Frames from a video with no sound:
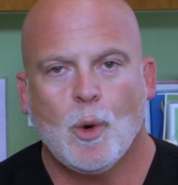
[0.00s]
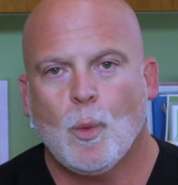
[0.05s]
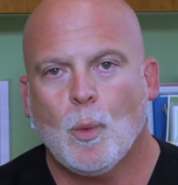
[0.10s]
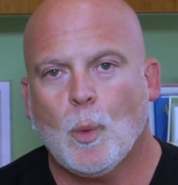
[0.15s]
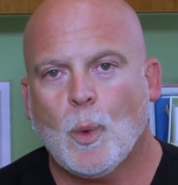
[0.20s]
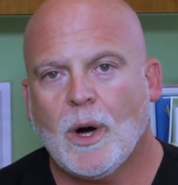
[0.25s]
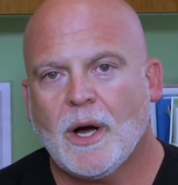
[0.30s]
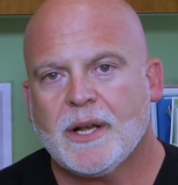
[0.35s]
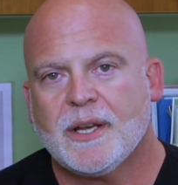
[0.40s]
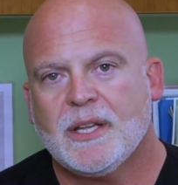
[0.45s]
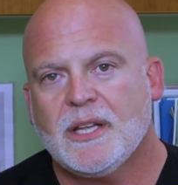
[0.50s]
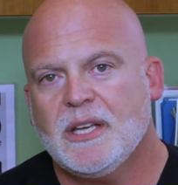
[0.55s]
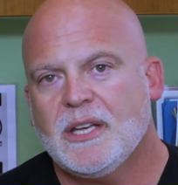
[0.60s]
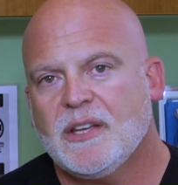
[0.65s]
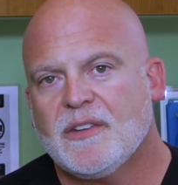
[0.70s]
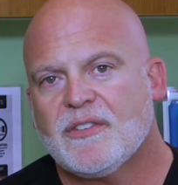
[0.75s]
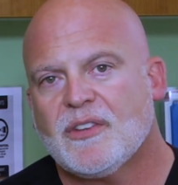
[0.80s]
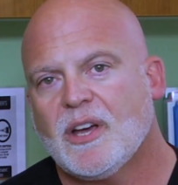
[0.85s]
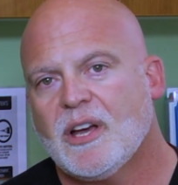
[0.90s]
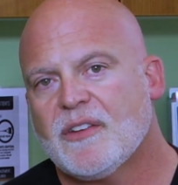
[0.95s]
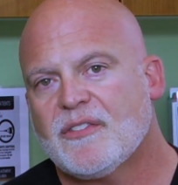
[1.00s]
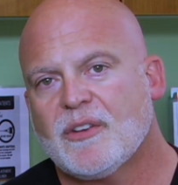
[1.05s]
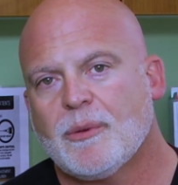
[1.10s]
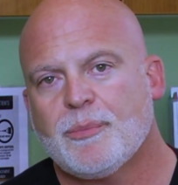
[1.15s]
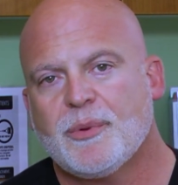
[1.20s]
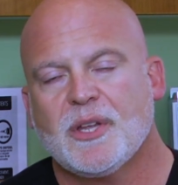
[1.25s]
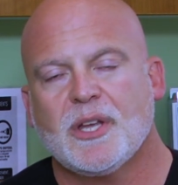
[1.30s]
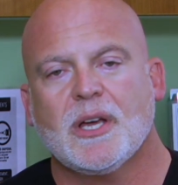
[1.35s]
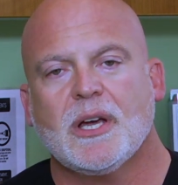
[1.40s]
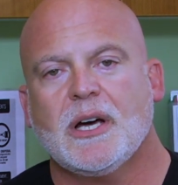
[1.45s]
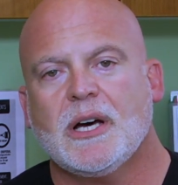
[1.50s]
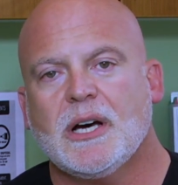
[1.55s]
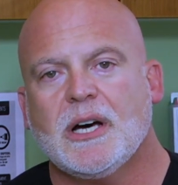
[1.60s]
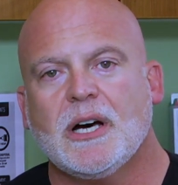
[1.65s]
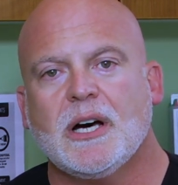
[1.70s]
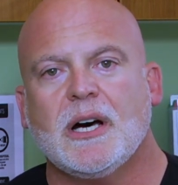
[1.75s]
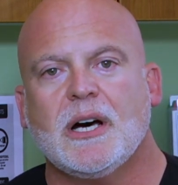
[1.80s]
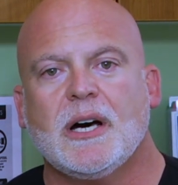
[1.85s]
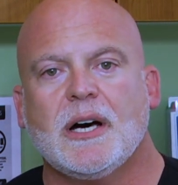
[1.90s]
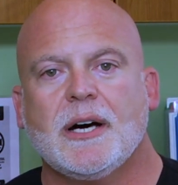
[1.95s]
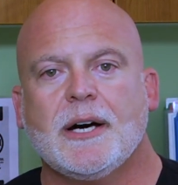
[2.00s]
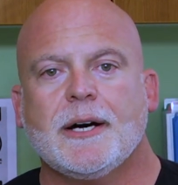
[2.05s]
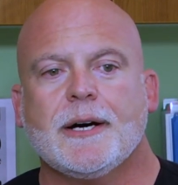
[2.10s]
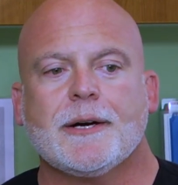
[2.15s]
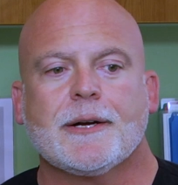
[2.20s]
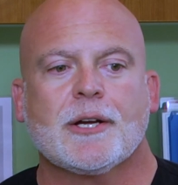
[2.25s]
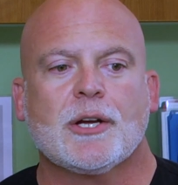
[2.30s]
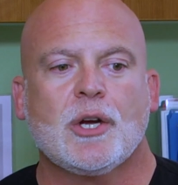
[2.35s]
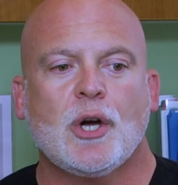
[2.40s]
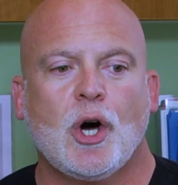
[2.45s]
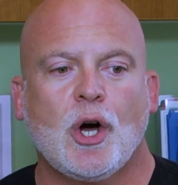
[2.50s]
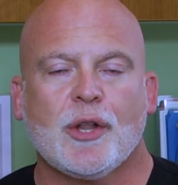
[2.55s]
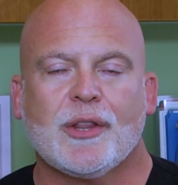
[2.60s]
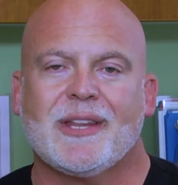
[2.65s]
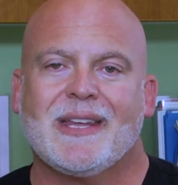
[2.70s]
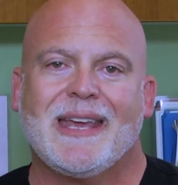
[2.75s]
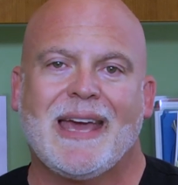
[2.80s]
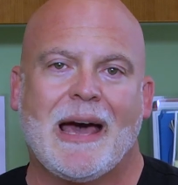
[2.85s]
One is something called